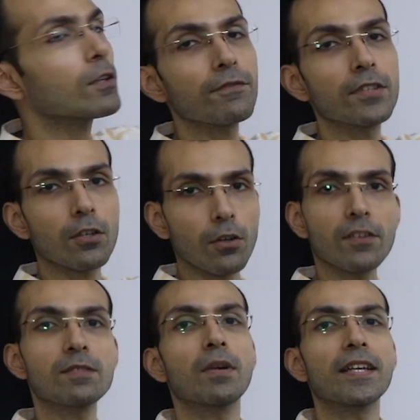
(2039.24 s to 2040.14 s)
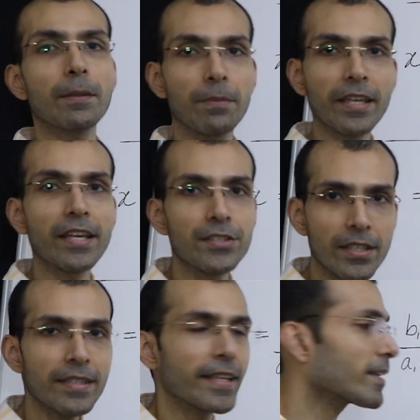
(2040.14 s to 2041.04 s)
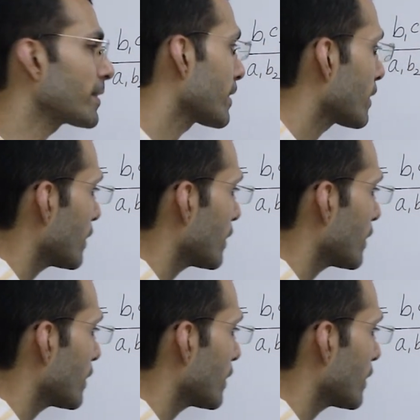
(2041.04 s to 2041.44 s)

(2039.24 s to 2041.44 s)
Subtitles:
of the cross multiplication technique.